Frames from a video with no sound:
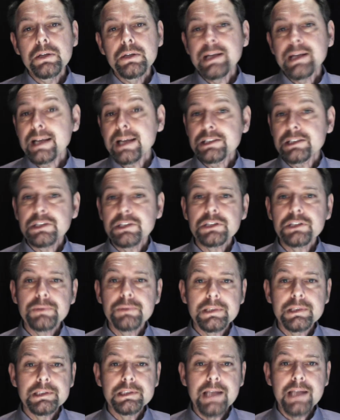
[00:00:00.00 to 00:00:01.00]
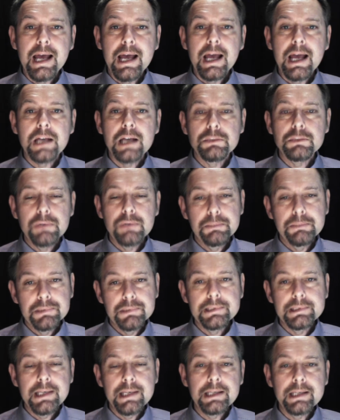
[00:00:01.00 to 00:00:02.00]
You can get in touch with us there, and
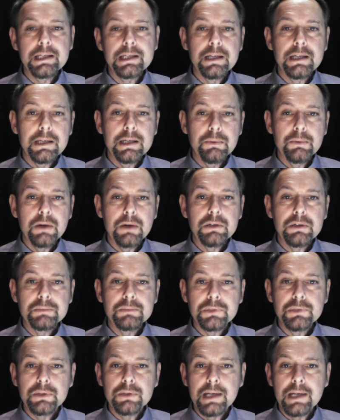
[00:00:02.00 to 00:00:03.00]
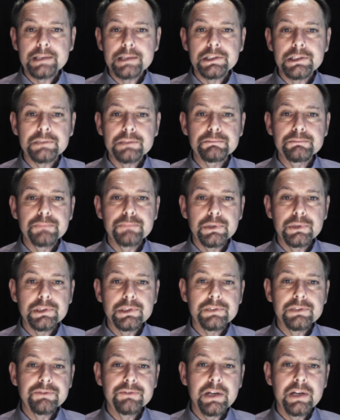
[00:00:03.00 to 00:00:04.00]
we particularly welcome your letters and
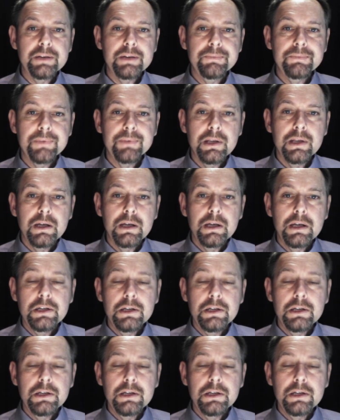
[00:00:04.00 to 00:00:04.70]
points of view.